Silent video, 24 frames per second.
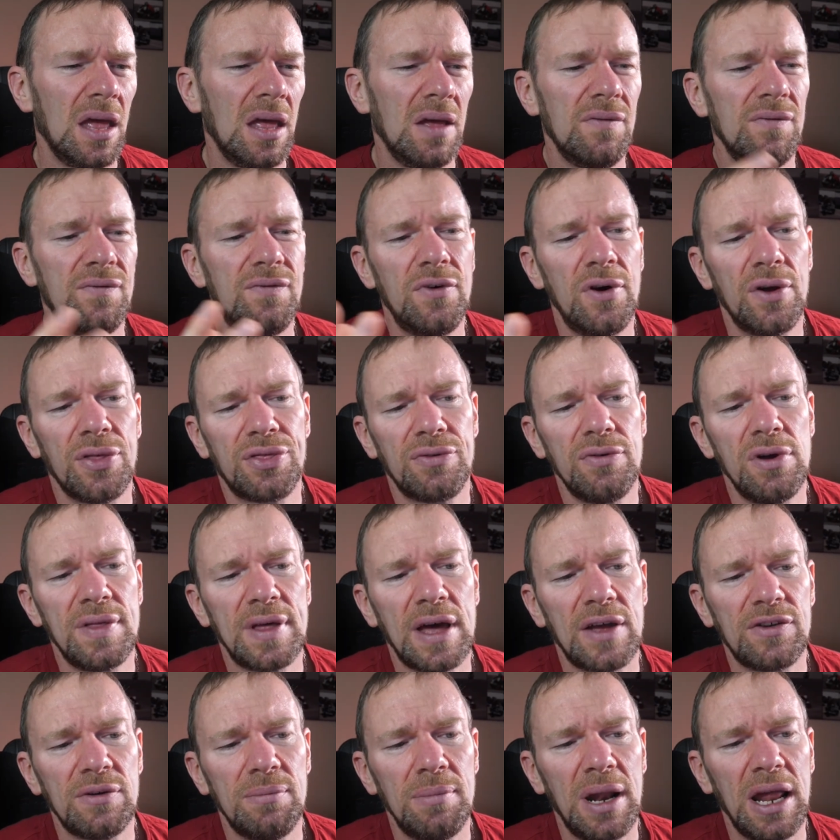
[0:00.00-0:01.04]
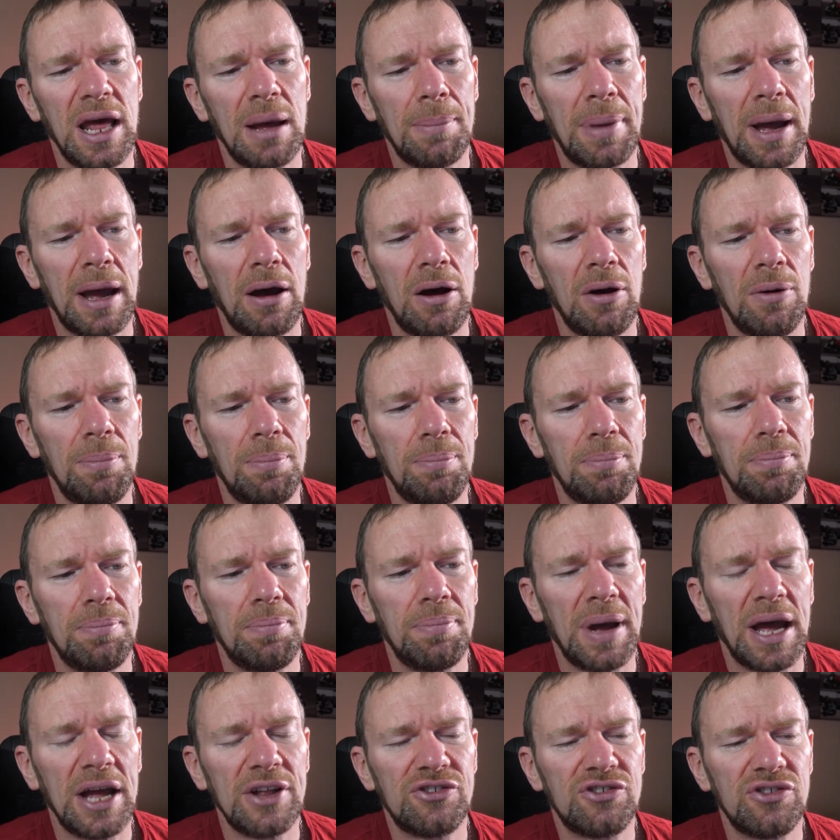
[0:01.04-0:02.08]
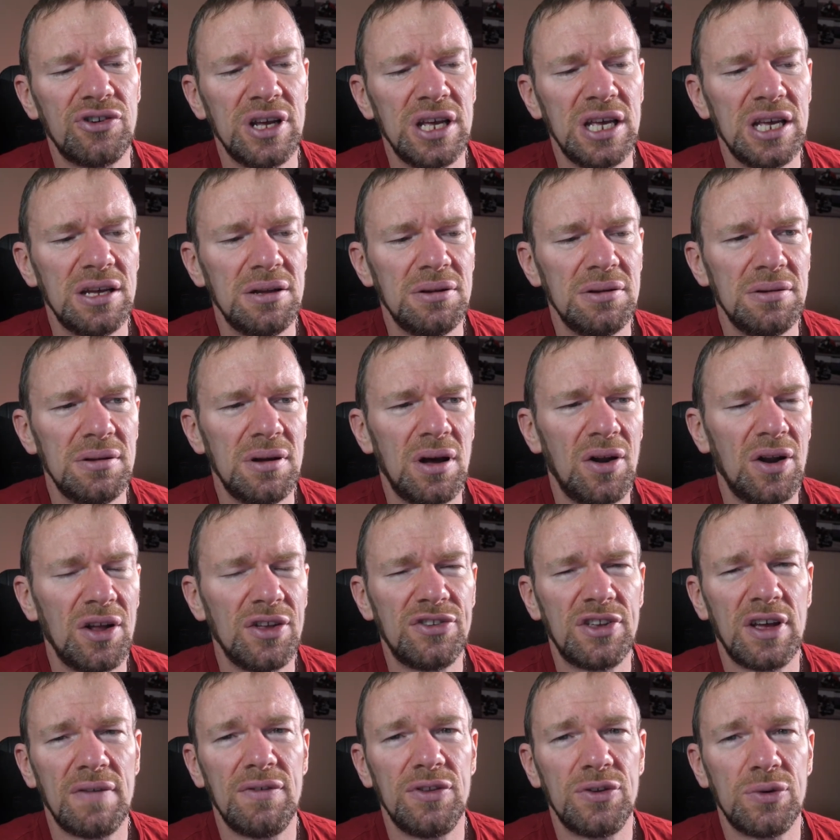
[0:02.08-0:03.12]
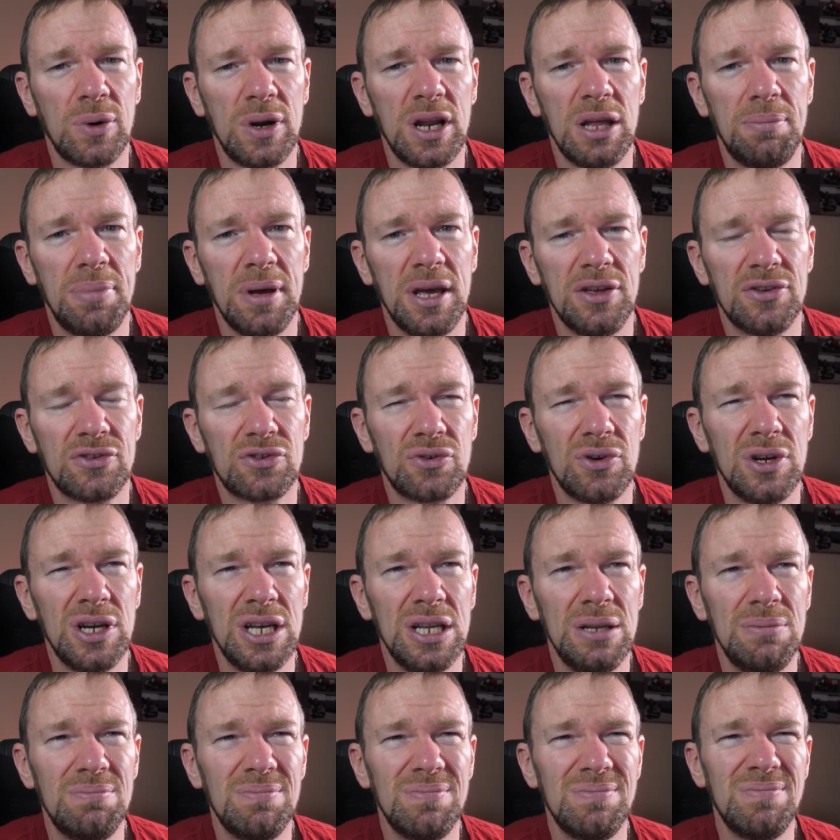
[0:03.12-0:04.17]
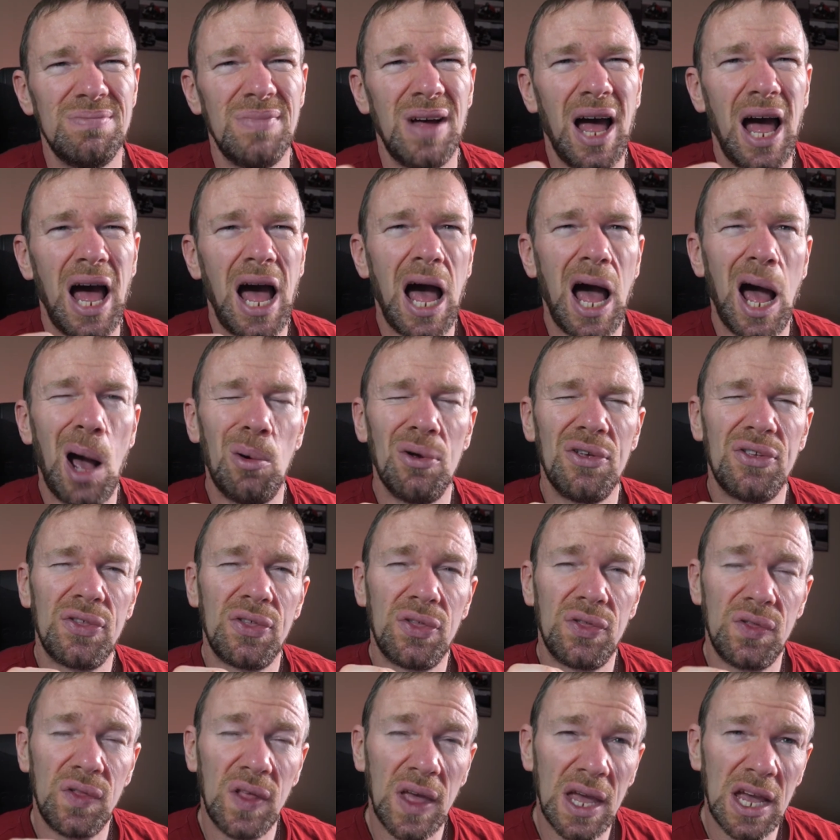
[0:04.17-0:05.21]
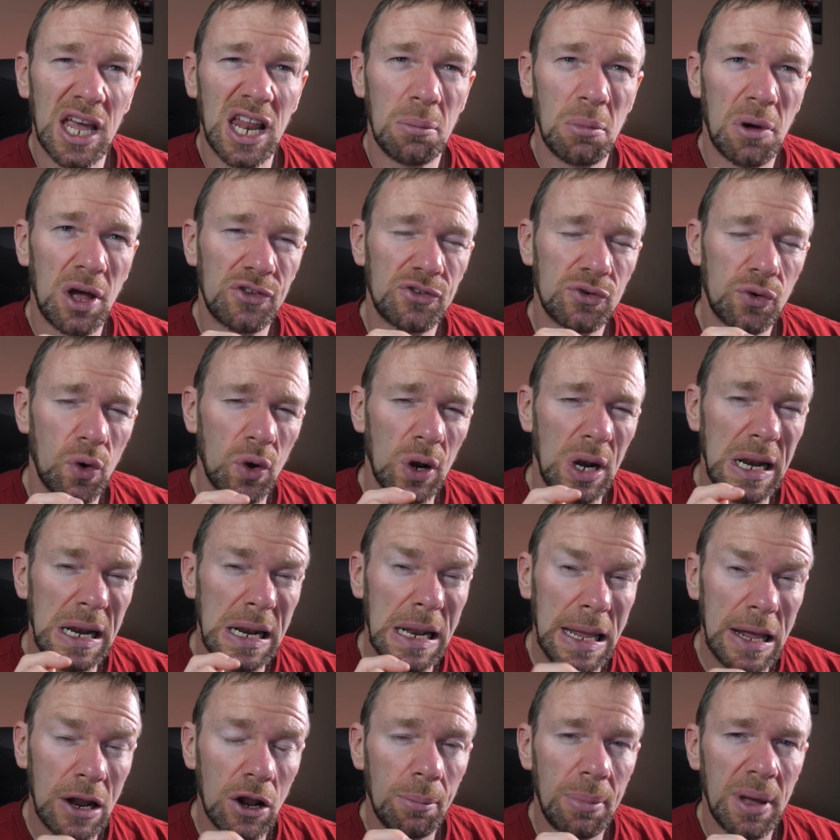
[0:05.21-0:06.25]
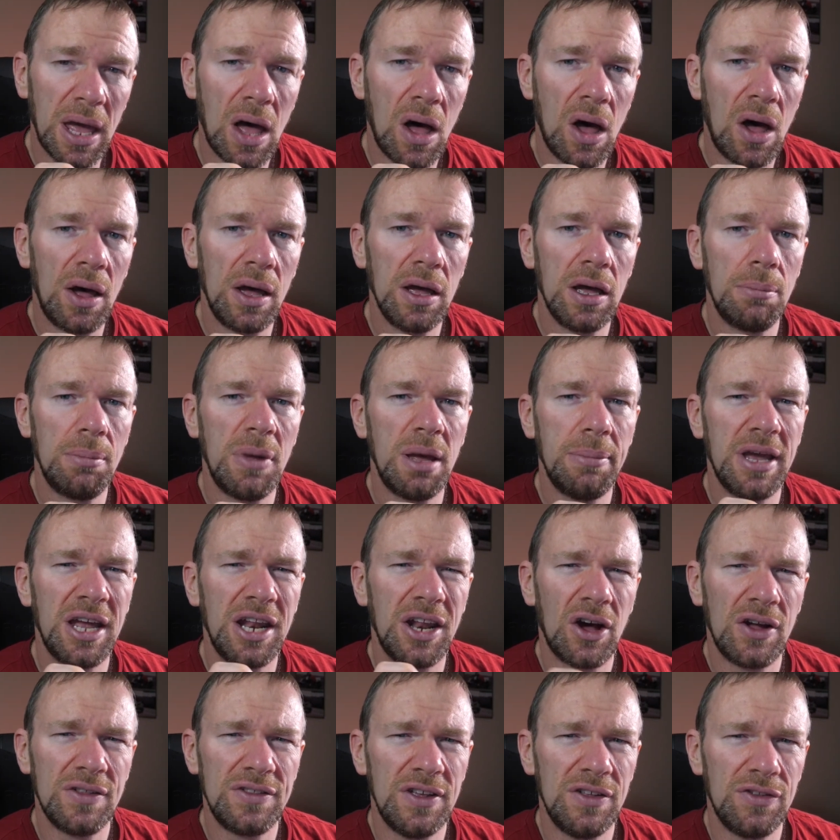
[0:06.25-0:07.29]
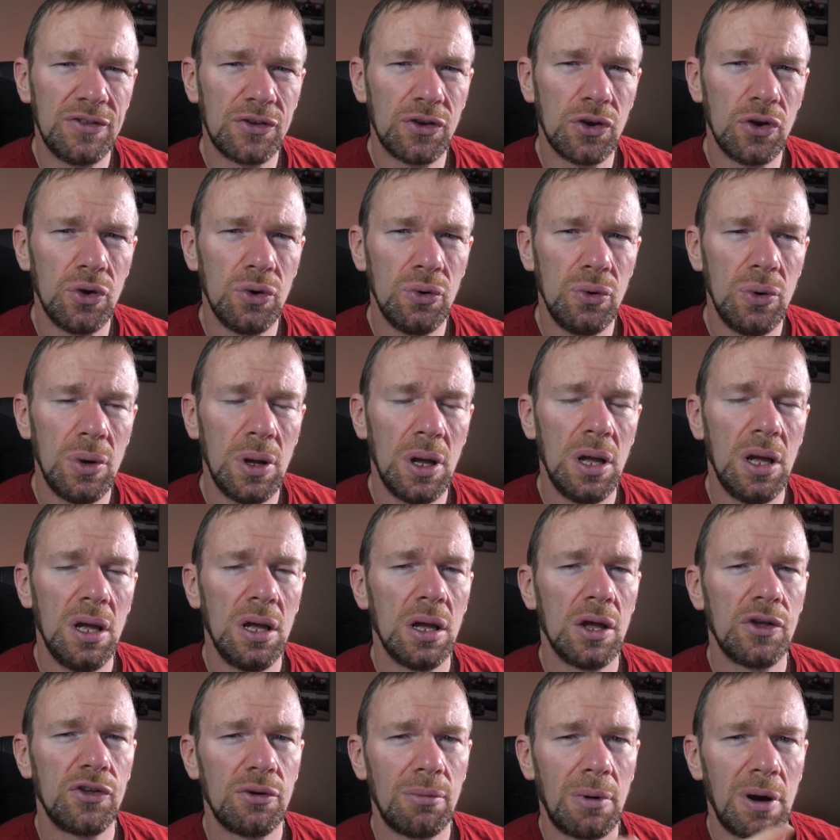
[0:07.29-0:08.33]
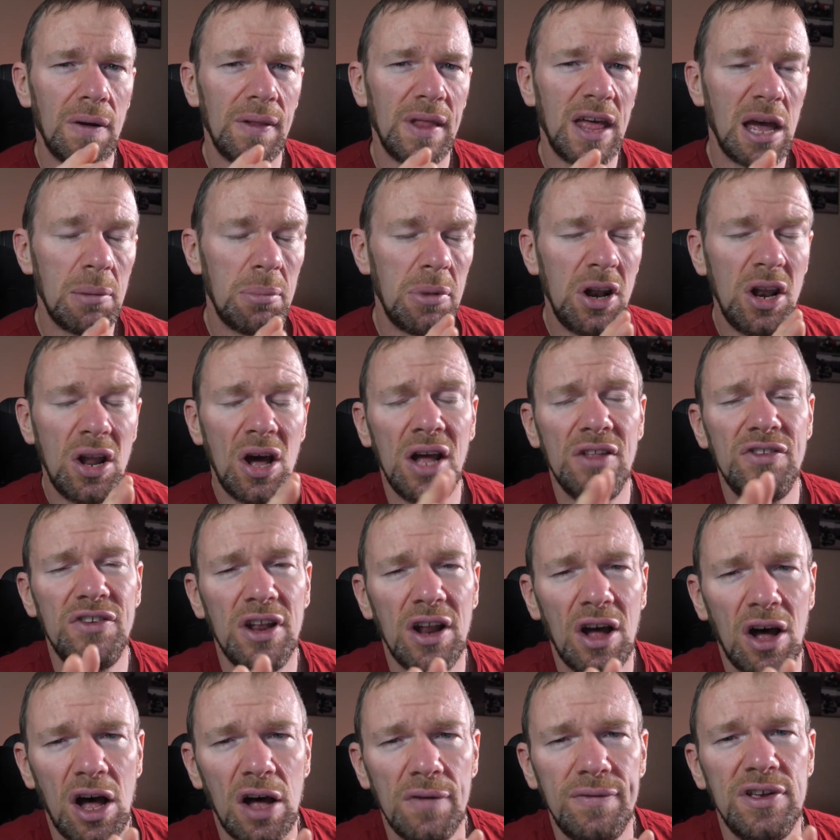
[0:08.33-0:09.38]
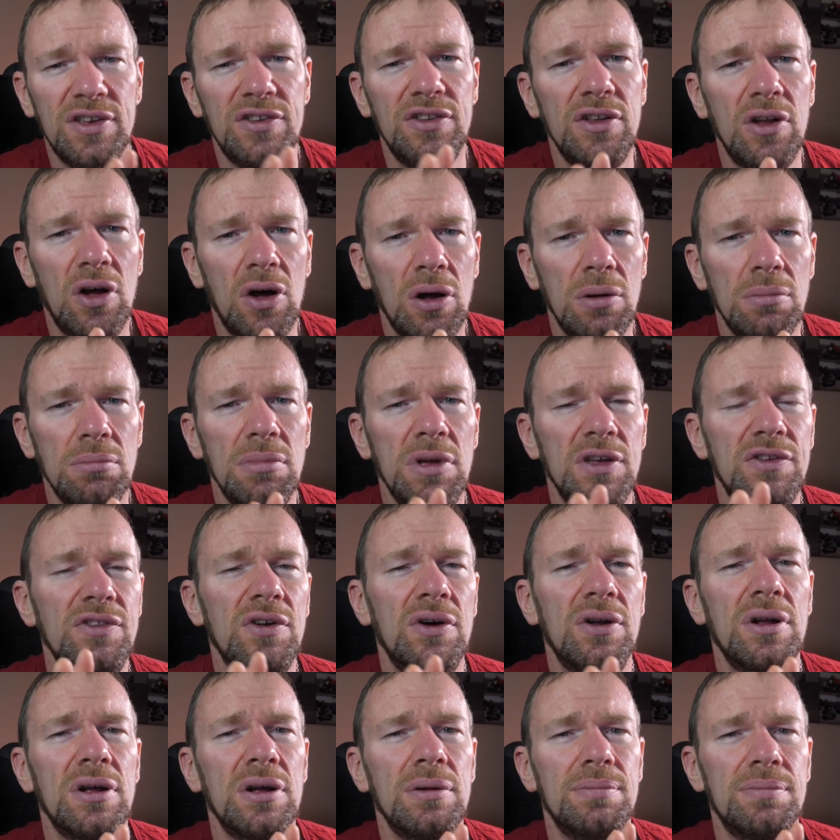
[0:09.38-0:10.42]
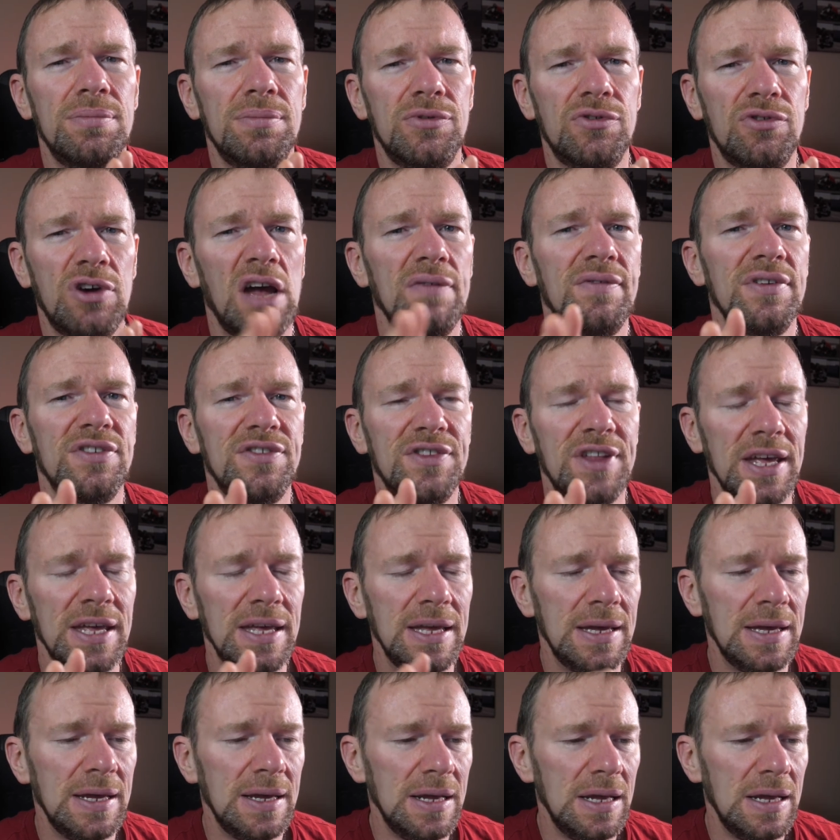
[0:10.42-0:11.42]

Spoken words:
For a 3000 mAh battery on a 720p screen, I was thinking it might score a little bit higher, maybe a 92, somewhere around there, but 90.5 is not, it's not a travesty.